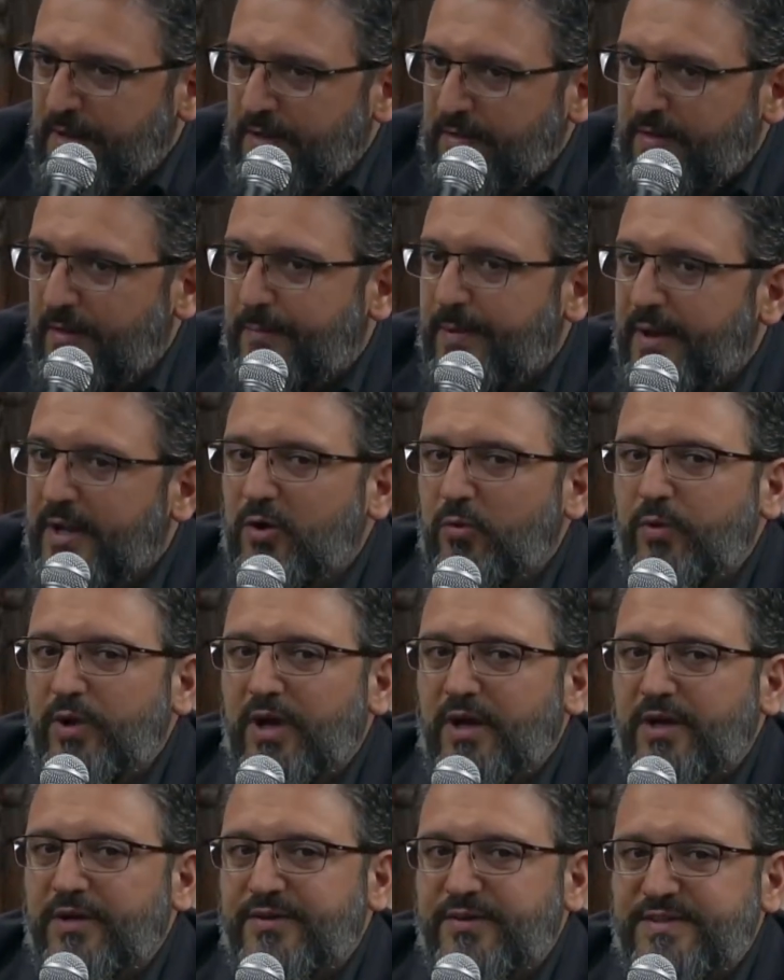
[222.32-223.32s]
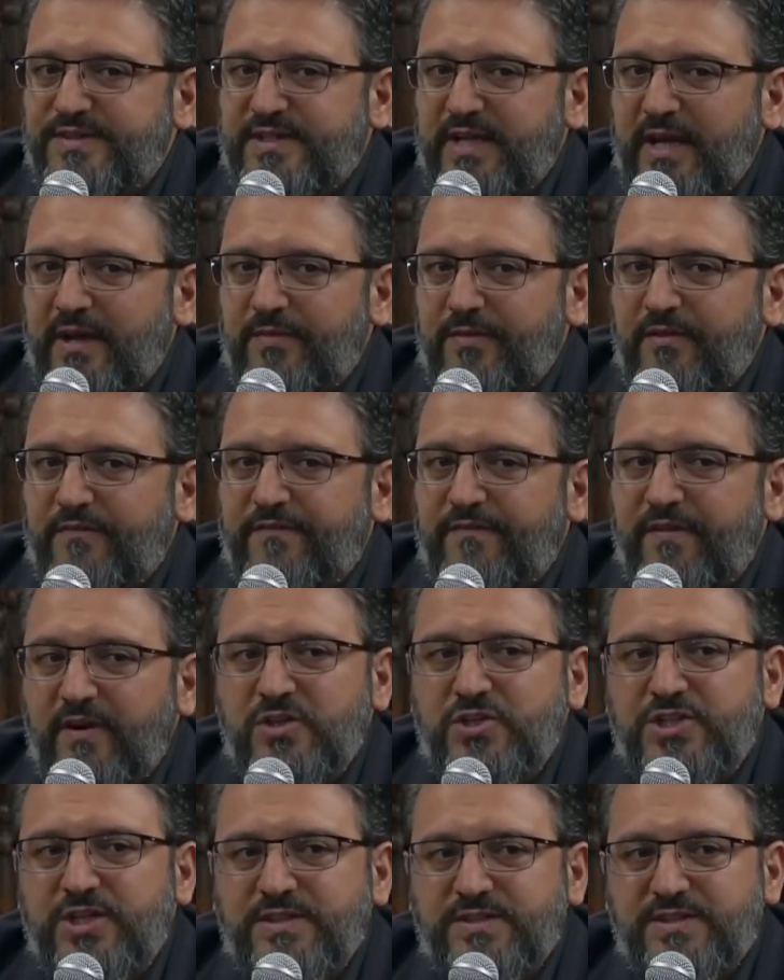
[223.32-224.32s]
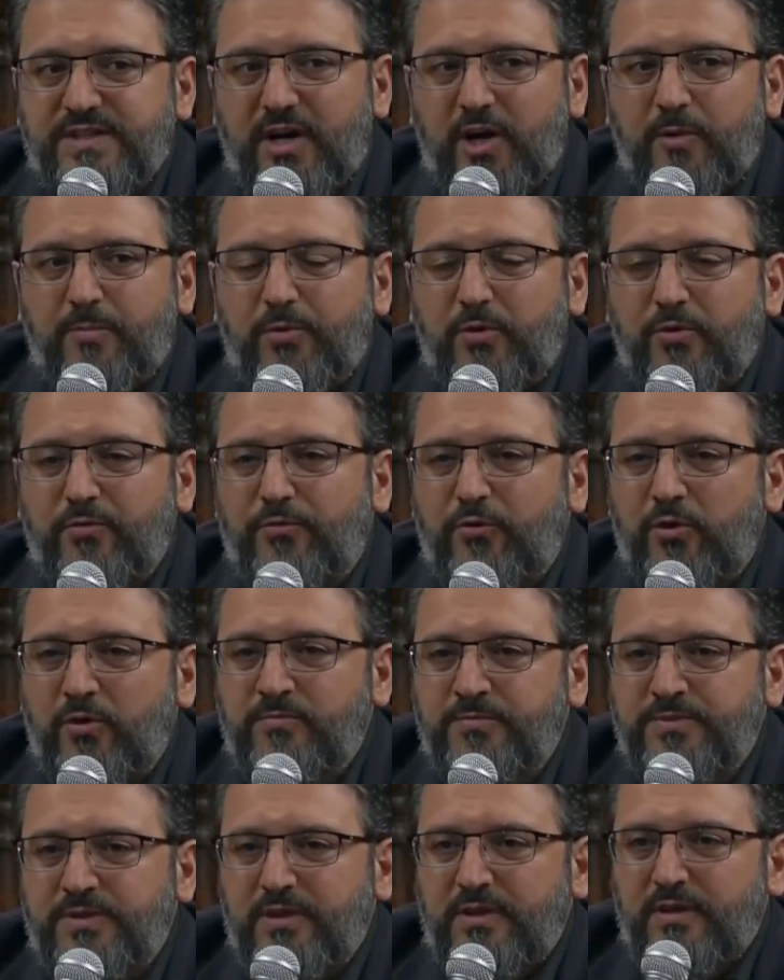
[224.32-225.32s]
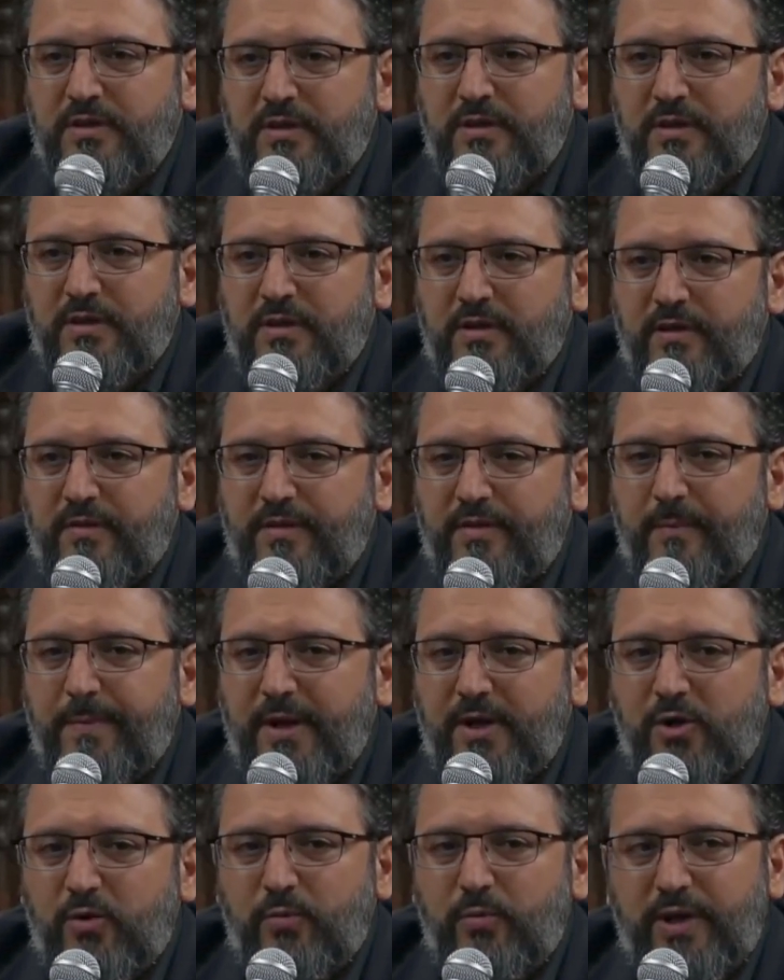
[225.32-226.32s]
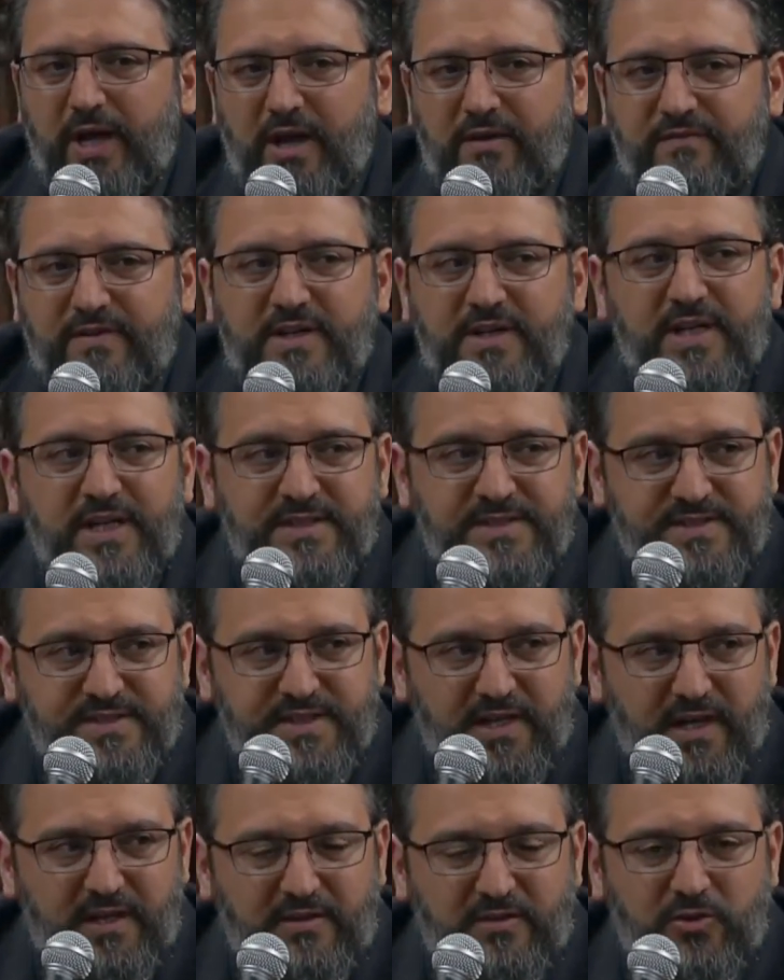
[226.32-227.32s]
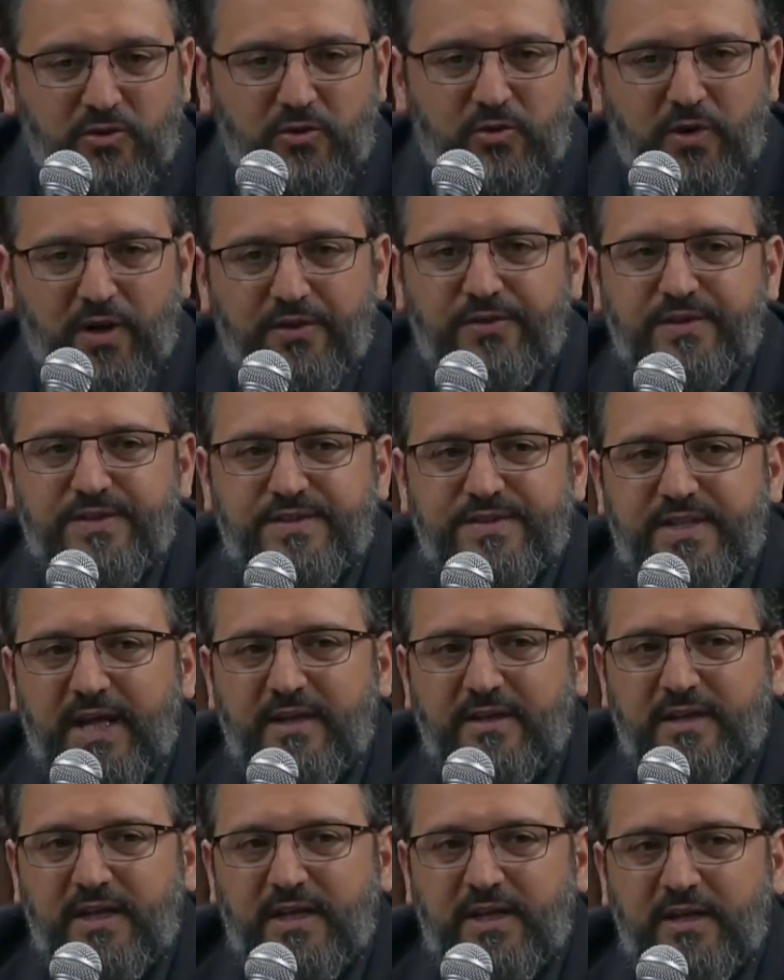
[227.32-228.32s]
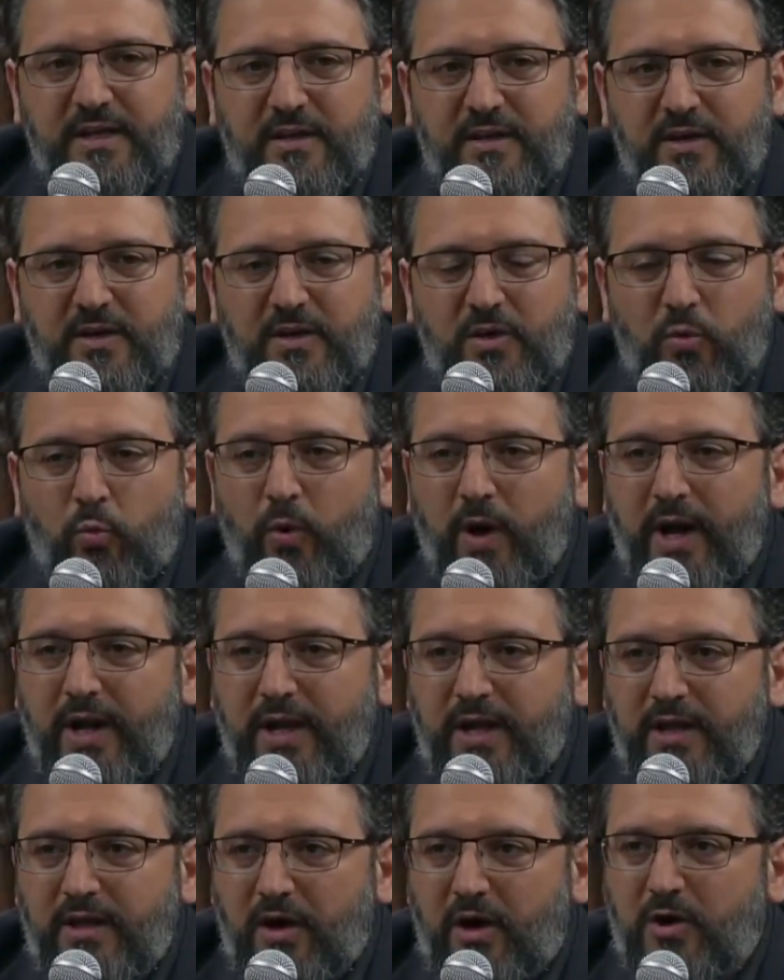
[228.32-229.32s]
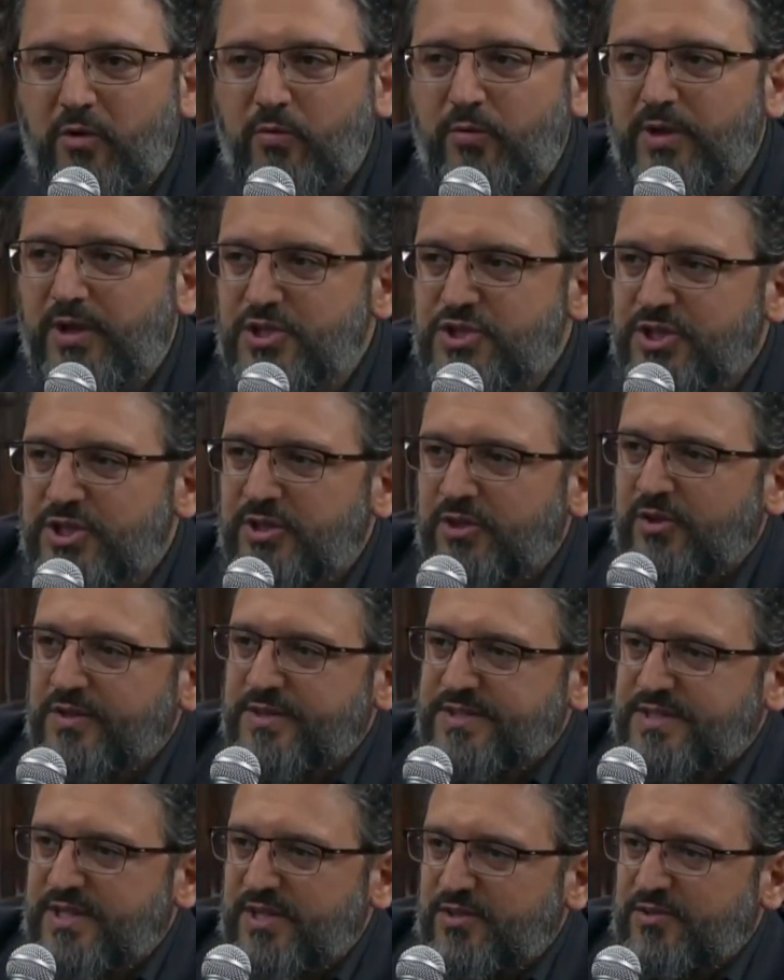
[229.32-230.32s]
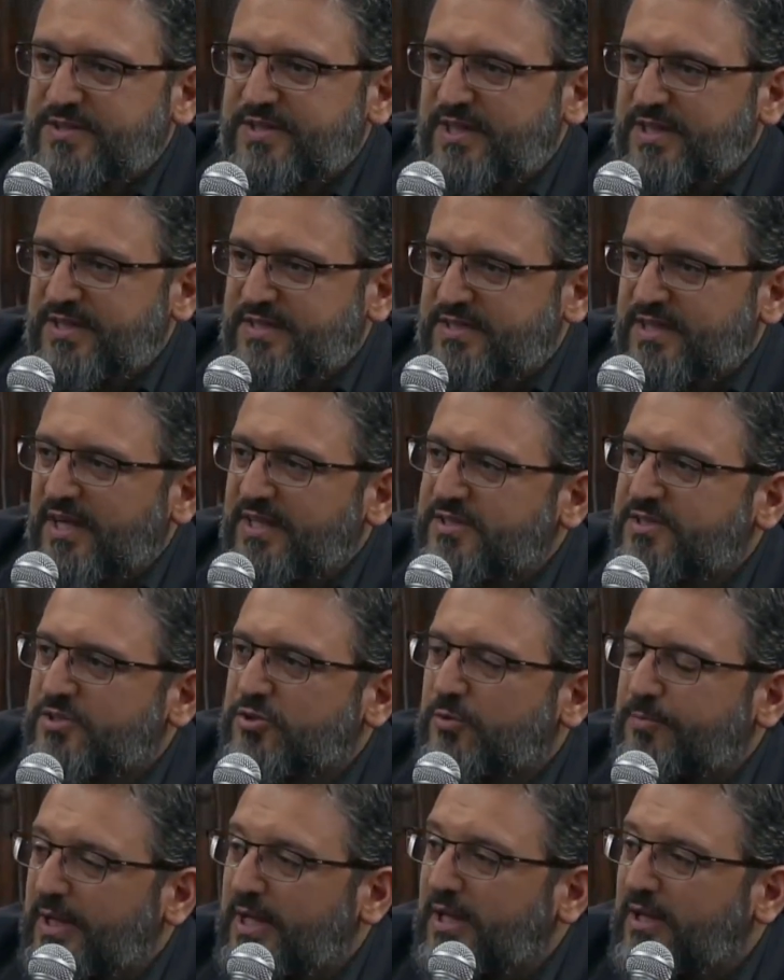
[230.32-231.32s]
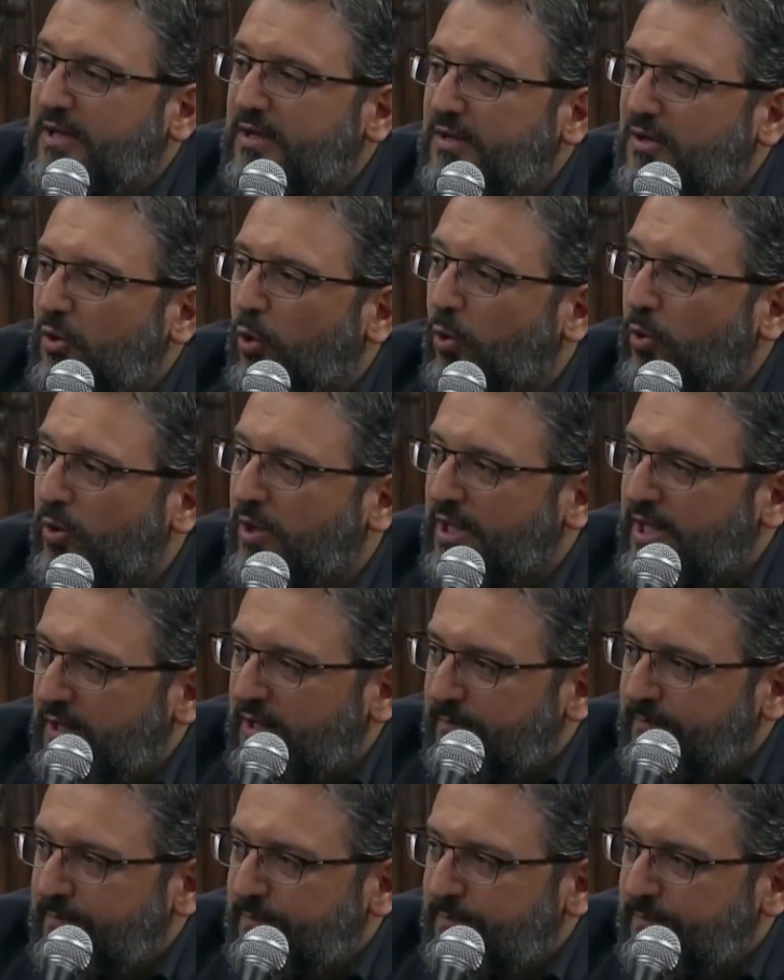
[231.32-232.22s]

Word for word: The better we understand the functions that are performed, the better we have an insight into understanding why our religion considers these sites to be holy.